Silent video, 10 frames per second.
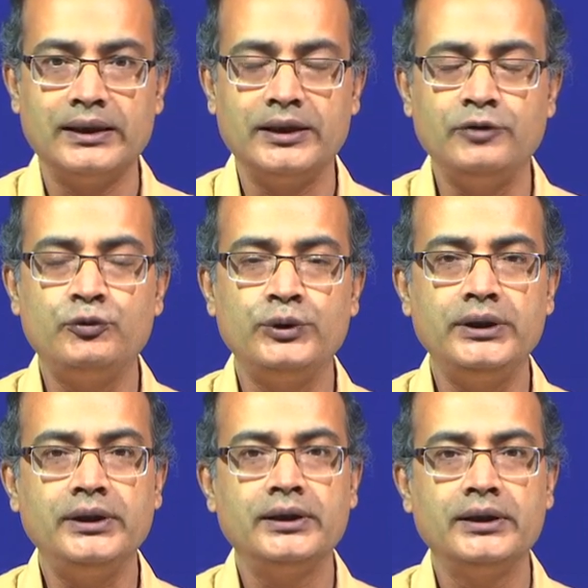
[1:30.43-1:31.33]
If
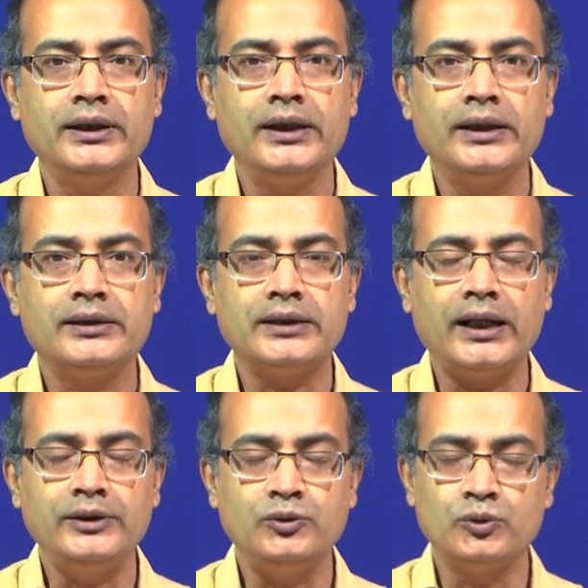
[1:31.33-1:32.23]
we
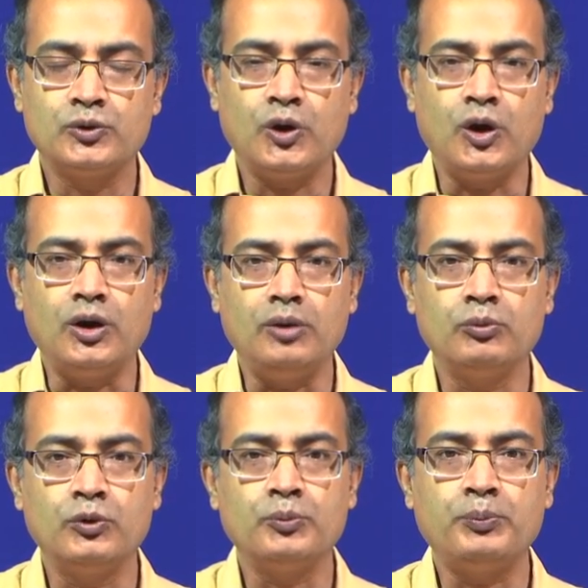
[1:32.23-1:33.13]
try to draw
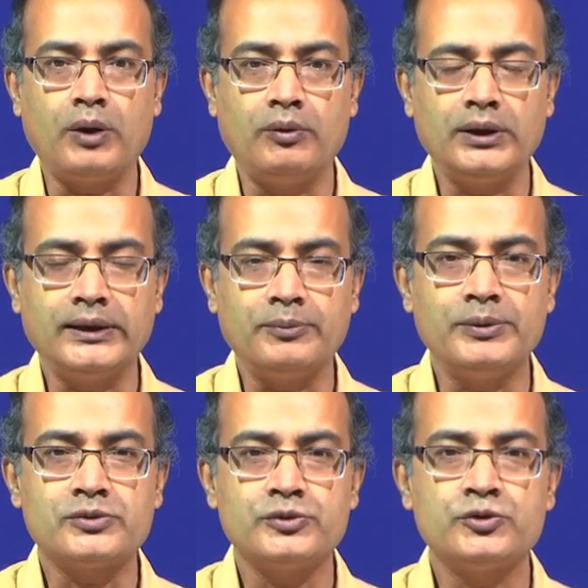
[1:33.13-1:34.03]
more power, that
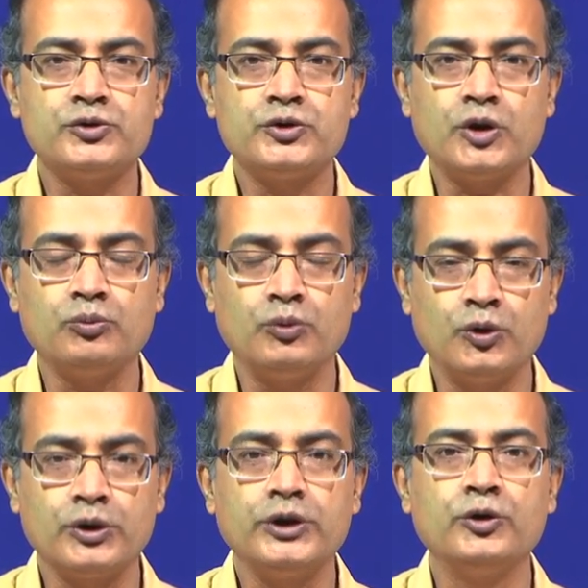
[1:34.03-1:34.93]
means we switch on
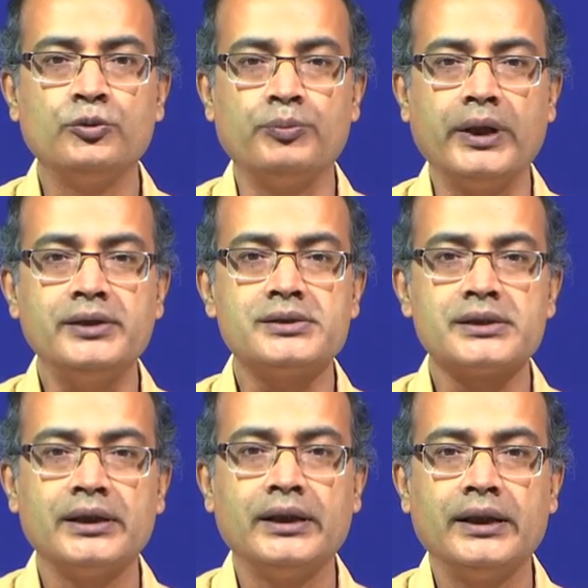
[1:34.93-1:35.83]
more equipments,
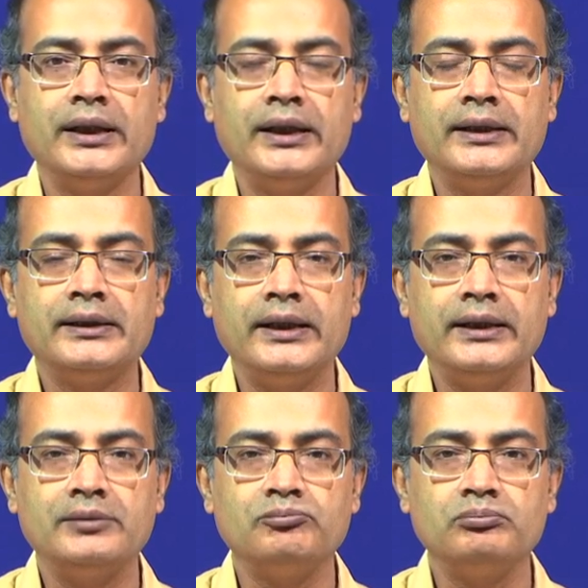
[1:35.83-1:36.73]

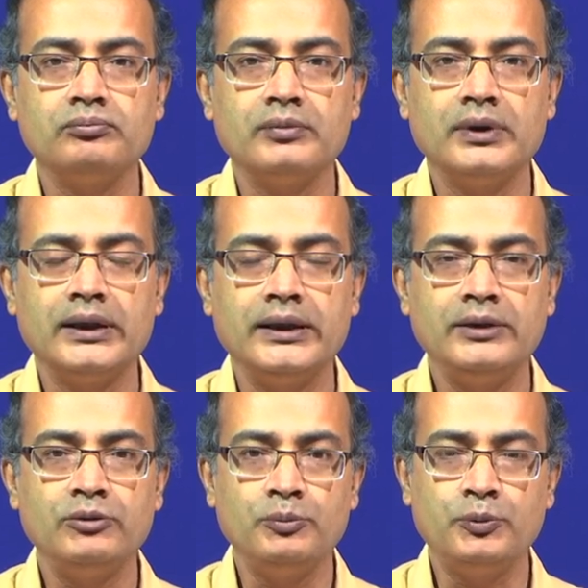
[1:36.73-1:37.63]
then
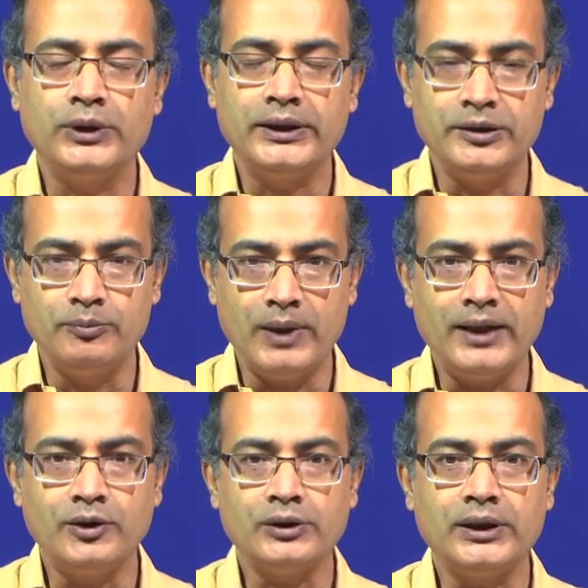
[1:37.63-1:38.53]
it will put a
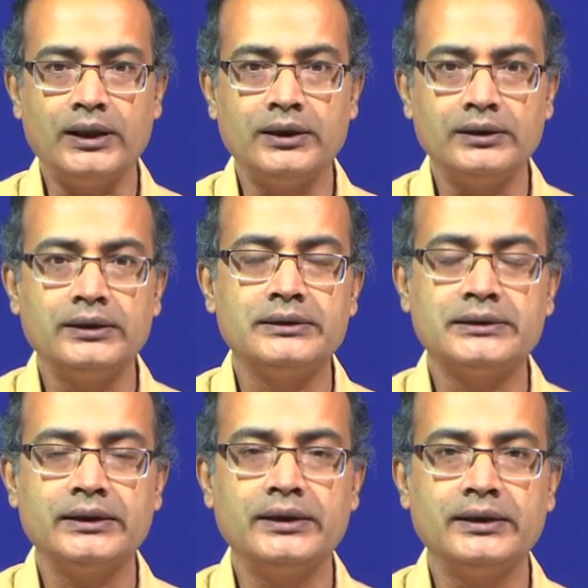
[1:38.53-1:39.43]
demand on the
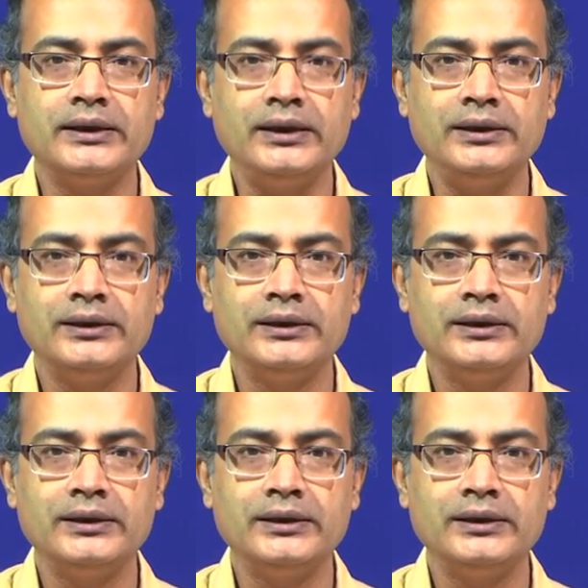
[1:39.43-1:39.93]
generator,